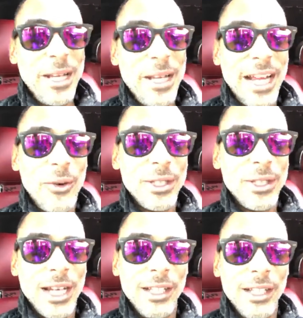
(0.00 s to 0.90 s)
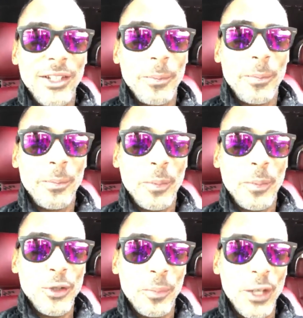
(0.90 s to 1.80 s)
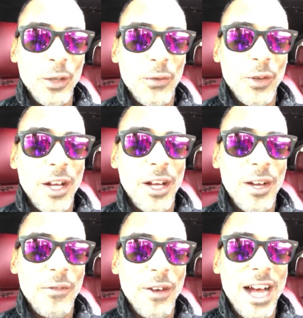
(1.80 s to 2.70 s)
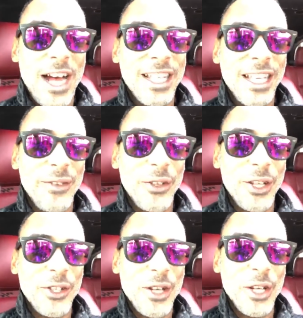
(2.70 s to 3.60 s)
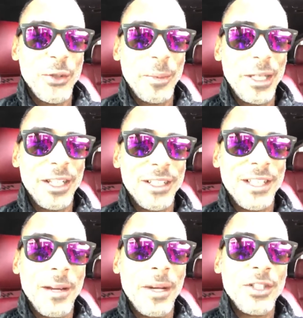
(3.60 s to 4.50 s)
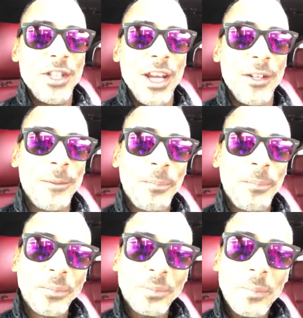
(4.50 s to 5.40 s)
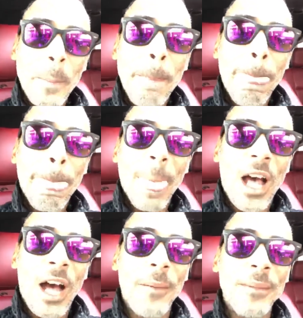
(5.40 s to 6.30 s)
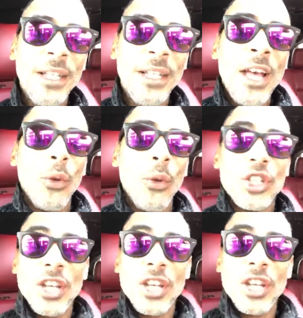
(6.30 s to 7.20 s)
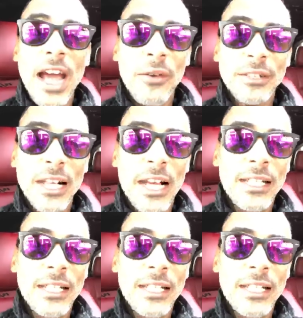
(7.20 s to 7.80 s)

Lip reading: I always got a little special place for Honda, even though they try to do me dusty on my channel, which is hilarious, guys.